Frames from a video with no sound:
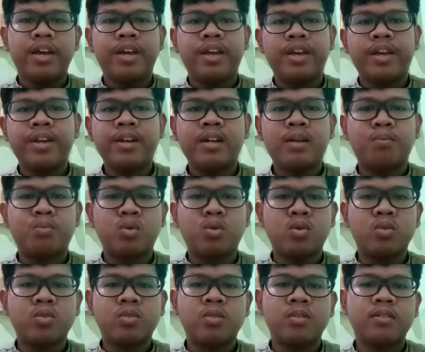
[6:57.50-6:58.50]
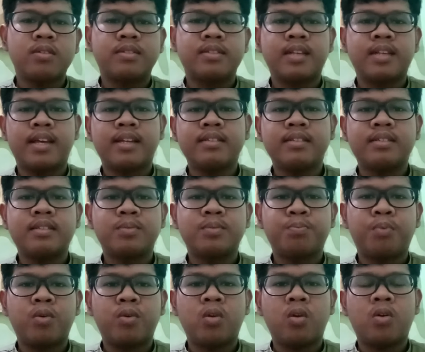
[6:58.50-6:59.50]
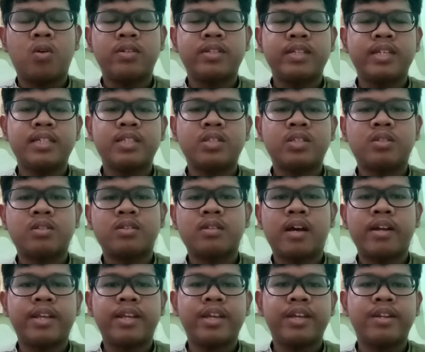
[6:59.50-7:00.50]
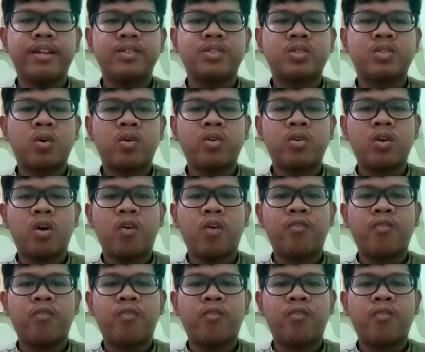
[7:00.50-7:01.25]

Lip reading: In a broad sense, phonology study the sound of